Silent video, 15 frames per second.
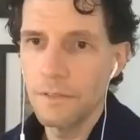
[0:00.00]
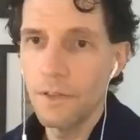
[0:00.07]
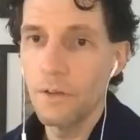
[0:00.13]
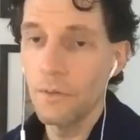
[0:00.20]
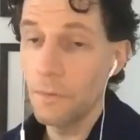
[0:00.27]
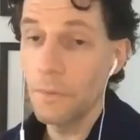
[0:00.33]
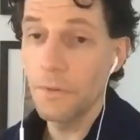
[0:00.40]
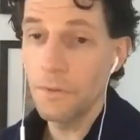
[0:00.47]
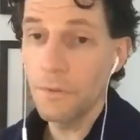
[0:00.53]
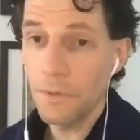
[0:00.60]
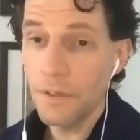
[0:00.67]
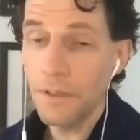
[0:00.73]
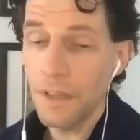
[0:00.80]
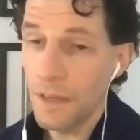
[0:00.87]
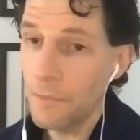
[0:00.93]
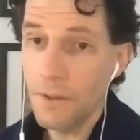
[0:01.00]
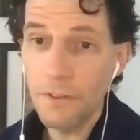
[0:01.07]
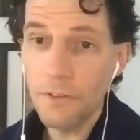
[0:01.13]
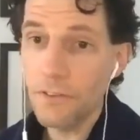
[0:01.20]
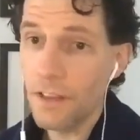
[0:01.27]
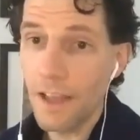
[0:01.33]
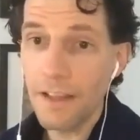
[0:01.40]
No, yeah,
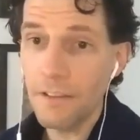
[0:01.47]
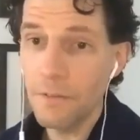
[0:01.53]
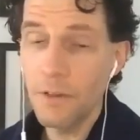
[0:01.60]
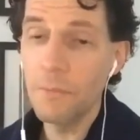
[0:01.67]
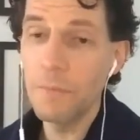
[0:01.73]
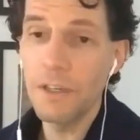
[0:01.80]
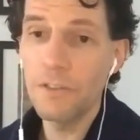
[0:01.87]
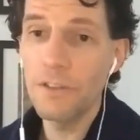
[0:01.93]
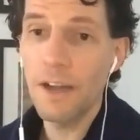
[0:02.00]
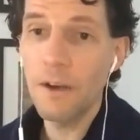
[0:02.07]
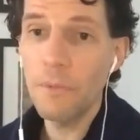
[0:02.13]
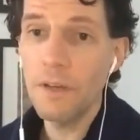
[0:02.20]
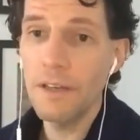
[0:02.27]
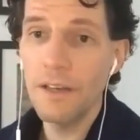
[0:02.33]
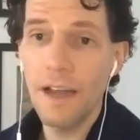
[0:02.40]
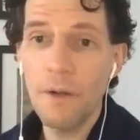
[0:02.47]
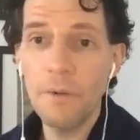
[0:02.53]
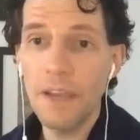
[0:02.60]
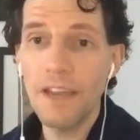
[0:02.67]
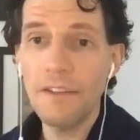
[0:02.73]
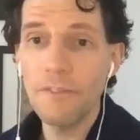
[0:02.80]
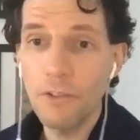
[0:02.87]
there's a lot, because now we
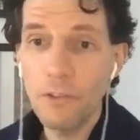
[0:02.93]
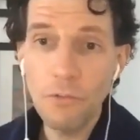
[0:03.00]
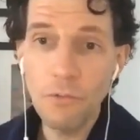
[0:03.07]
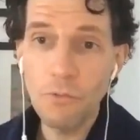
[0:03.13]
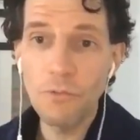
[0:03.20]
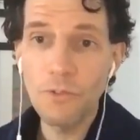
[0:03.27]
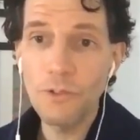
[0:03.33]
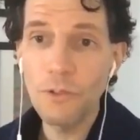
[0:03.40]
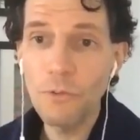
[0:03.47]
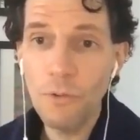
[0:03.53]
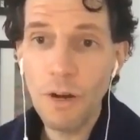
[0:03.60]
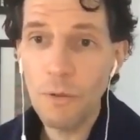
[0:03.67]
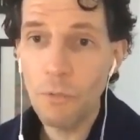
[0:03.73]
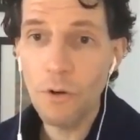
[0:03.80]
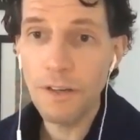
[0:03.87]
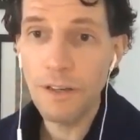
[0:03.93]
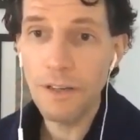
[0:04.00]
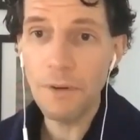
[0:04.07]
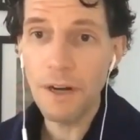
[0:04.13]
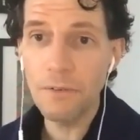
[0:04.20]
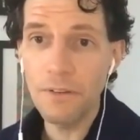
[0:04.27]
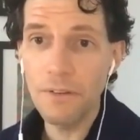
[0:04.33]
have two working
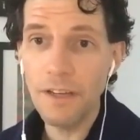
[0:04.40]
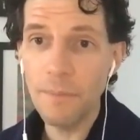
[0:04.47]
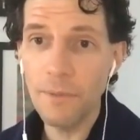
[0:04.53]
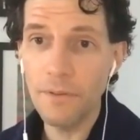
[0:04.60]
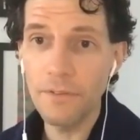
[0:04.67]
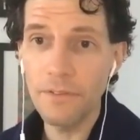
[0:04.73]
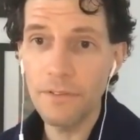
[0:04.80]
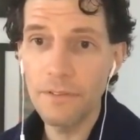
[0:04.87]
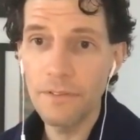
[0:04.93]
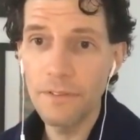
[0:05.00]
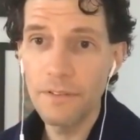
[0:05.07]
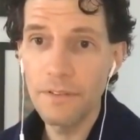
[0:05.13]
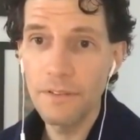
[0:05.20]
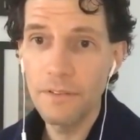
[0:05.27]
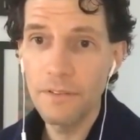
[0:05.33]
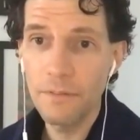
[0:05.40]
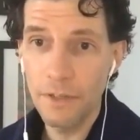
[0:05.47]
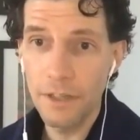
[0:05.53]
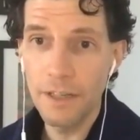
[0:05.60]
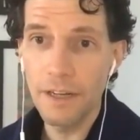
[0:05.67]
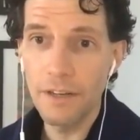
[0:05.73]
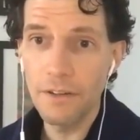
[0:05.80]
round tables
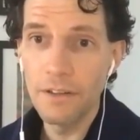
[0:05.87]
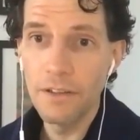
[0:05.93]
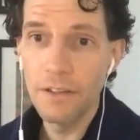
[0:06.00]
right now.